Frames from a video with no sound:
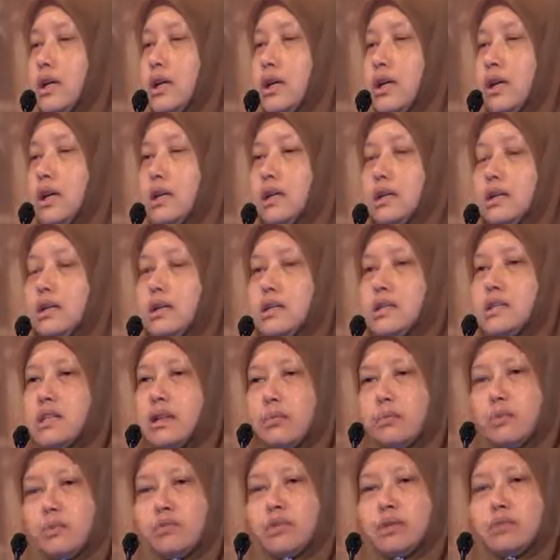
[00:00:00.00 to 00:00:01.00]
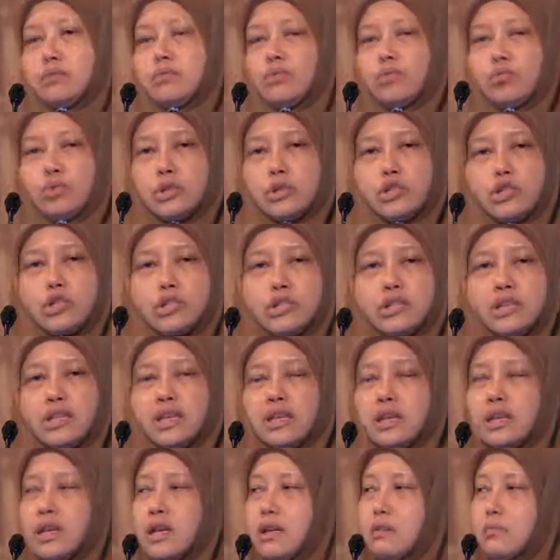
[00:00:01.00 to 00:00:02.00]
And some of them will just
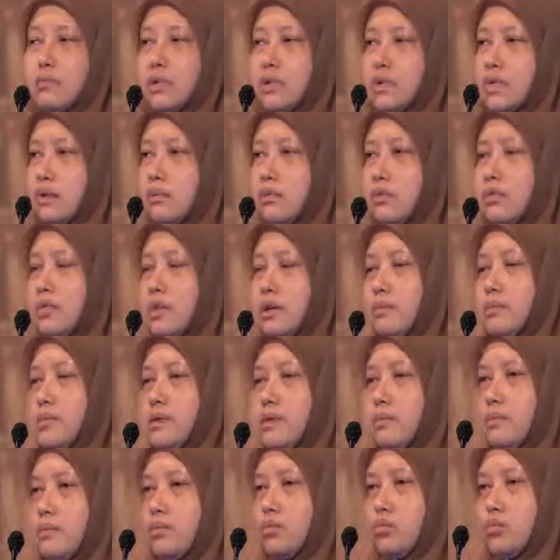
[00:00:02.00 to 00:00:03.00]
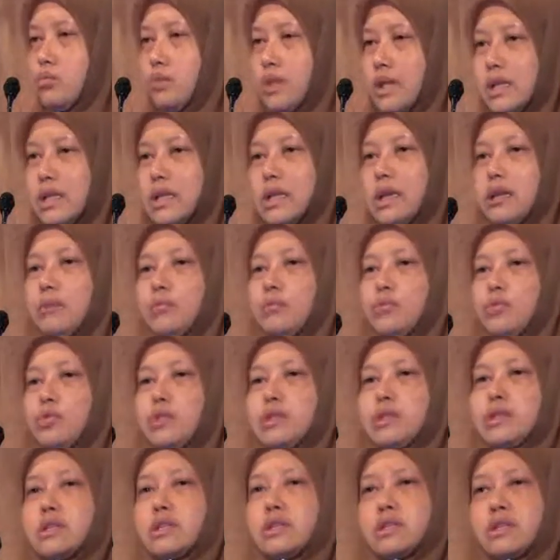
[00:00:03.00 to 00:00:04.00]
say that, but some of them will come
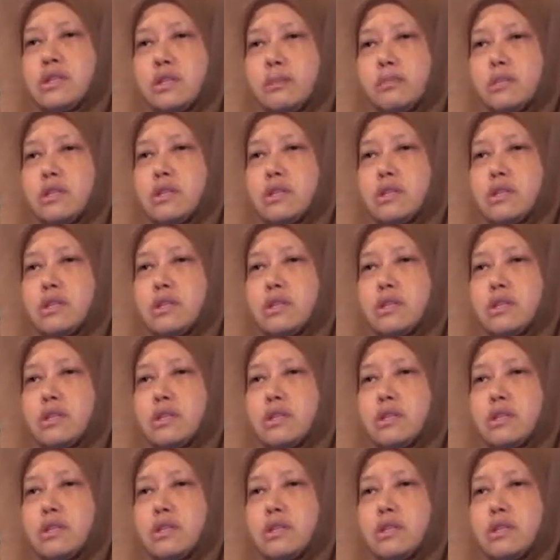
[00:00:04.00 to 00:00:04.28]
with some